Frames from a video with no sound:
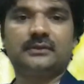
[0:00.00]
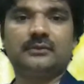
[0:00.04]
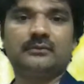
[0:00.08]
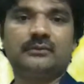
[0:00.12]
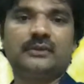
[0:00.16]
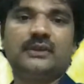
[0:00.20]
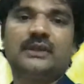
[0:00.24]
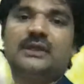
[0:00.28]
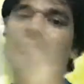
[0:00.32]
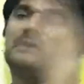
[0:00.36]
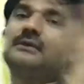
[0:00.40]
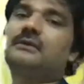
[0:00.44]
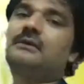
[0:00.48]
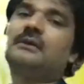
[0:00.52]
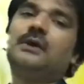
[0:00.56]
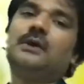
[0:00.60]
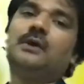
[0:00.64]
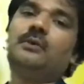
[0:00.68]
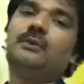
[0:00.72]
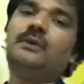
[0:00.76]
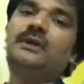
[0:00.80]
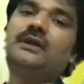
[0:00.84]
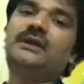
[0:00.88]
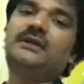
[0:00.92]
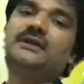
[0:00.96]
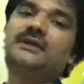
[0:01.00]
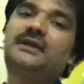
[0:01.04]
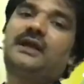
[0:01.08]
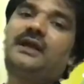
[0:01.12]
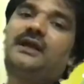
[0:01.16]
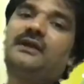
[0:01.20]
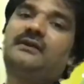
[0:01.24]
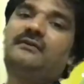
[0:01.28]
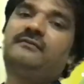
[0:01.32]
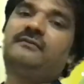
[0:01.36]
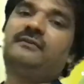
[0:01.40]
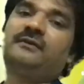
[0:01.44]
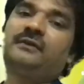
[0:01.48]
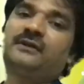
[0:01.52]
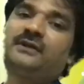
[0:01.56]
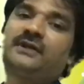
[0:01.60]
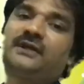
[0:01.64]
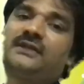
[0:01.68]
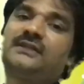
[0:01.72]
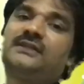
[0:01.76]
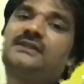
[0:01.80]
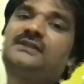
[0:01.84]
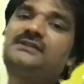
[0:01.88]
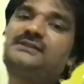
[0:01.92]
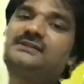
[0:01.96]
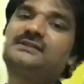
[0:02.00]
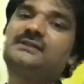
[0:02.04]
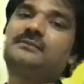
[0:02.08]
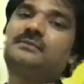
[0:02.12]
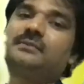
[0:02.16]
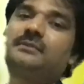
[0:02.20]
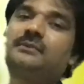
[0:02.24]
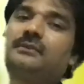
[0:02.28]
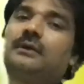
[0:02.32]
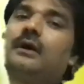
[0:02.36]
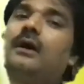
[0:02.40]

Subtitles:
We are crying for other support.